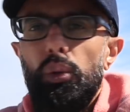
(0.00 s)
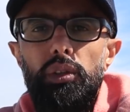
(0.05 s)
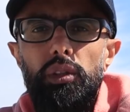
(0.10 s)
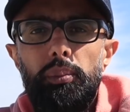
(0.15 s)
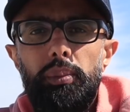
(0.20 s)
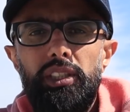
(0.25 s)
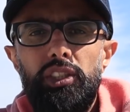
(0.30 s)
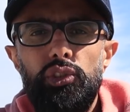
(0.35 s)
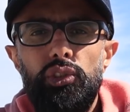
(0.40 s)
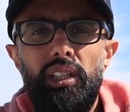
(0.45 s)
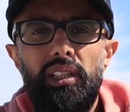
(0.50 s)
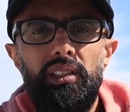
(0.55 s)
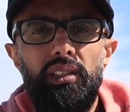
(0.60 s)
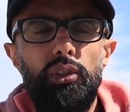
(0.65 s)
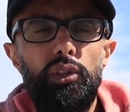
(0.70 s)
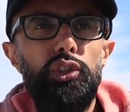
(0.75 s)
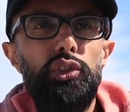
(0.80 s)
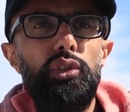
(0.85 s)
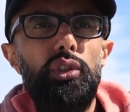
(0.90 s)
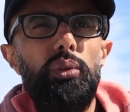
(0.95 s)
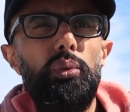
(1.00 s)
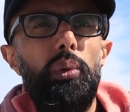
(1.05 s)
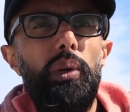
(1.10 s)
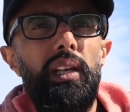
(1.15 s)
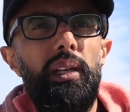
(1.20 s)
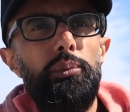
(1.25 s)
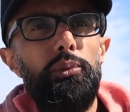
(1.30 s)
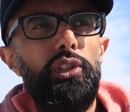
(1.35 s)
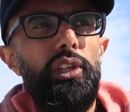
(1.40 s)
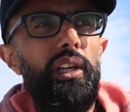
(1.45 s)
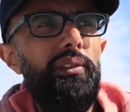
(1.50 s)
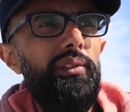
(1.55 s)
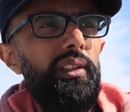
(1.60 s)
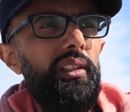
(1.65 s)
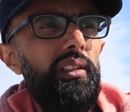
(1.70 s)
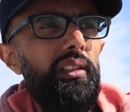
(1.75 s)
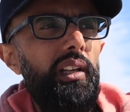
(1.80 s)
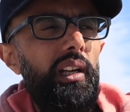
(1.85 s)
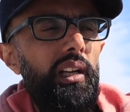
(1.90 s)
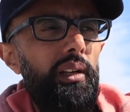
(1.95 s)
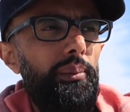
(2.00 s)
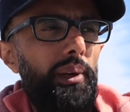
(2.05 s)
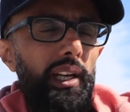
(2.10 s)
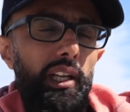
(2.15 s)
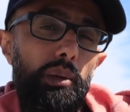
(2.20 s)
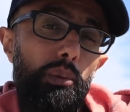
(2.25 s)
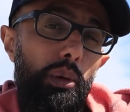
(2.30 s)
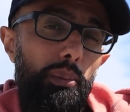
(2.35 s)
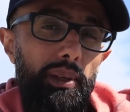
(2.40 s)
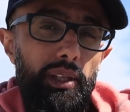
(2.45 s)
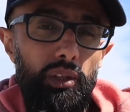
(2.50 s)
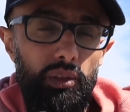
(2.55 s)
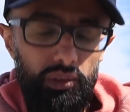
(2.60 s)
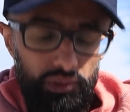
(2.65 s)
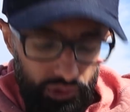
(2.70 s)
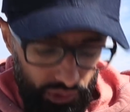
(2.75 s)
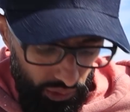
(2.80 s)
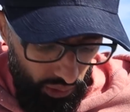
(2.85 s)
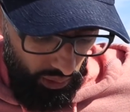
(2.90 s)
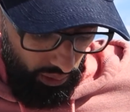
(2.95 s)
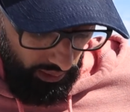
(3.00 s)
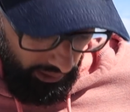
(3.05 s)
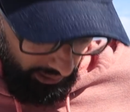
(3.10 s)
want to be stranded or stuck while I'm driving. I am on my own, so